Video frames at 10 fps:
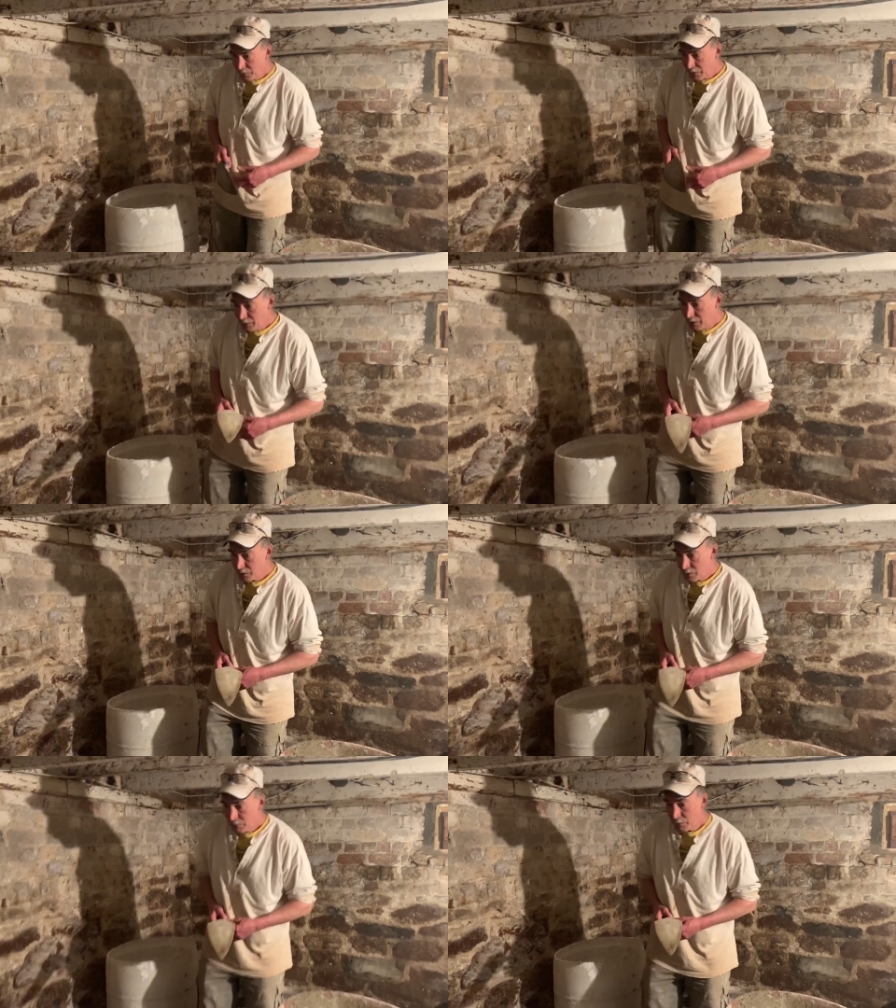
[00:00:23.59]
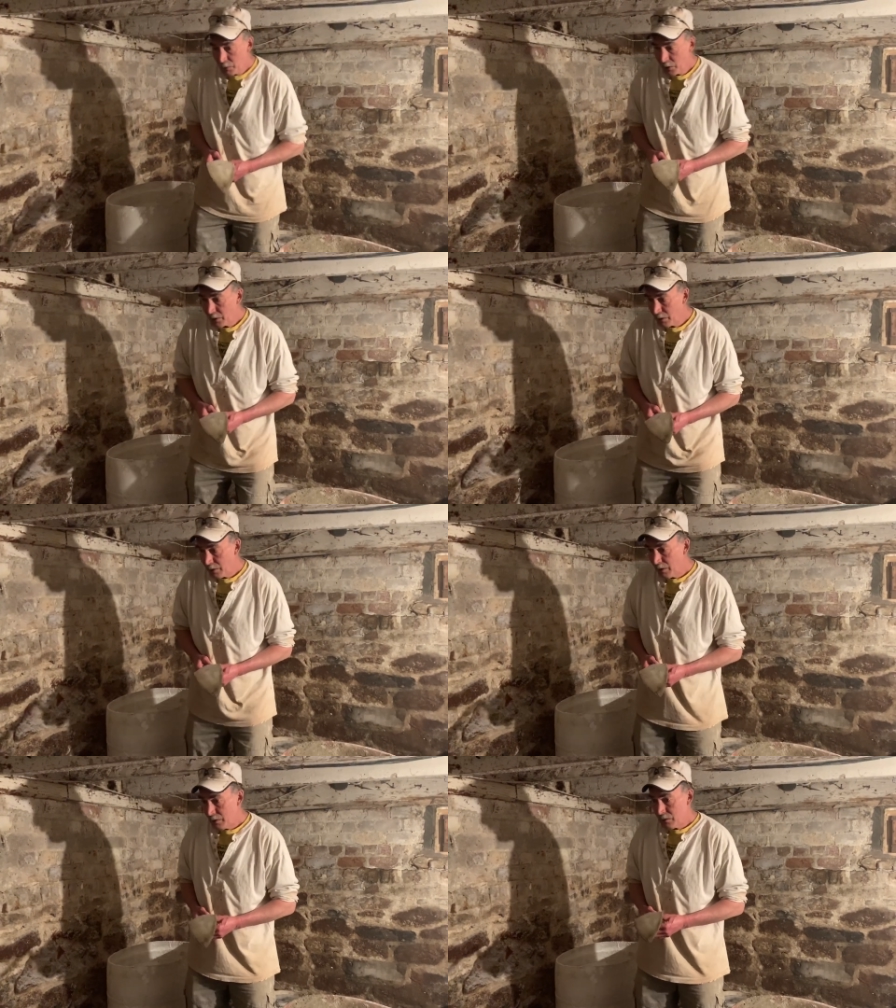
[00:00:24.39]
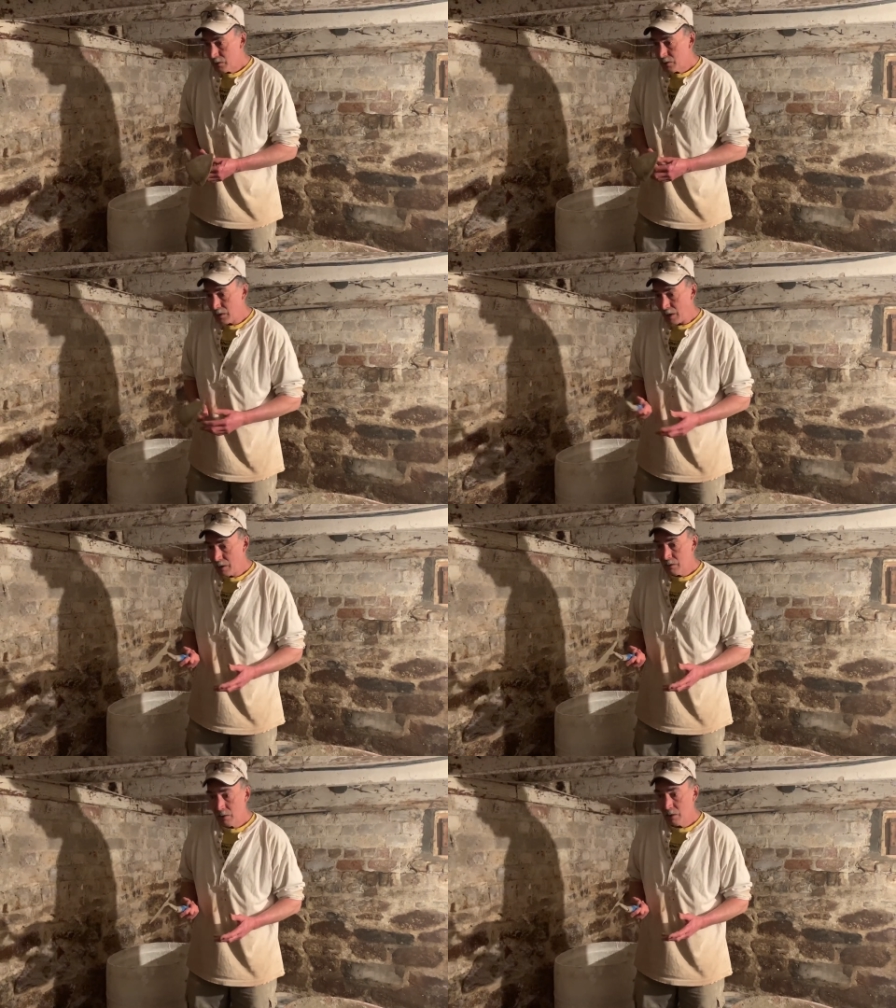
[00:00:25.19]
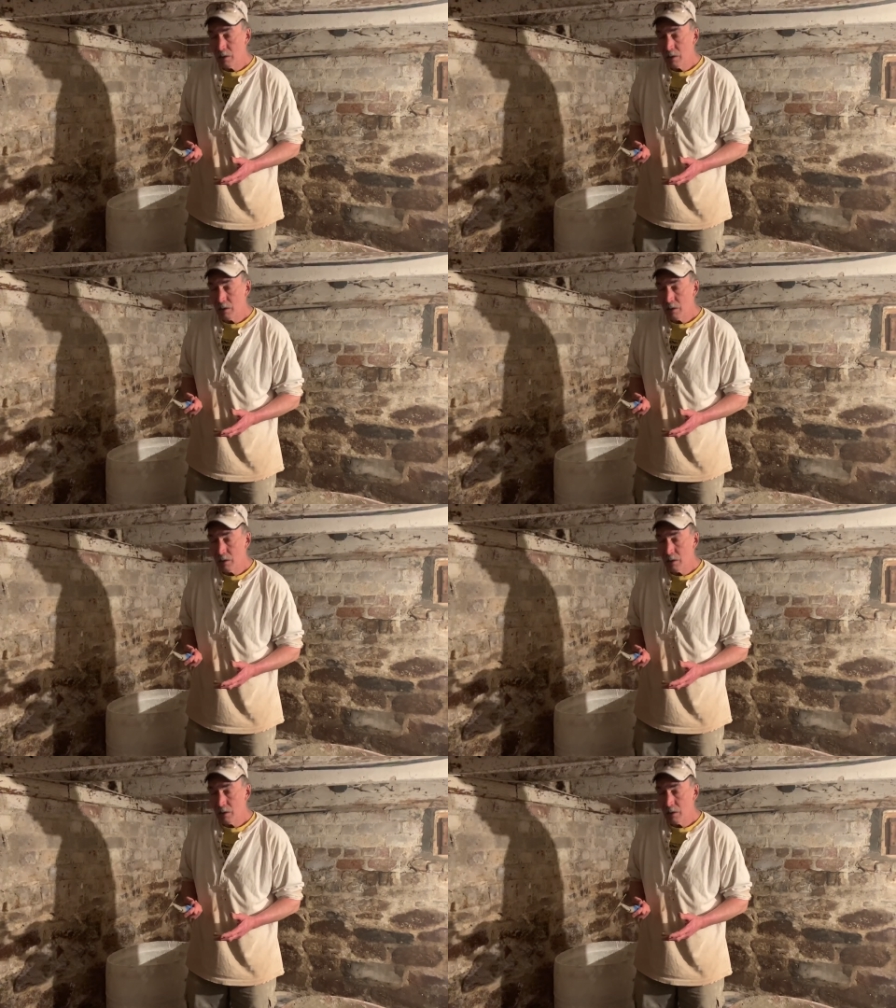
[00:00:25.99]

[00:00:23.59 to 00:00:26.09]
foundation of the mortar is sand.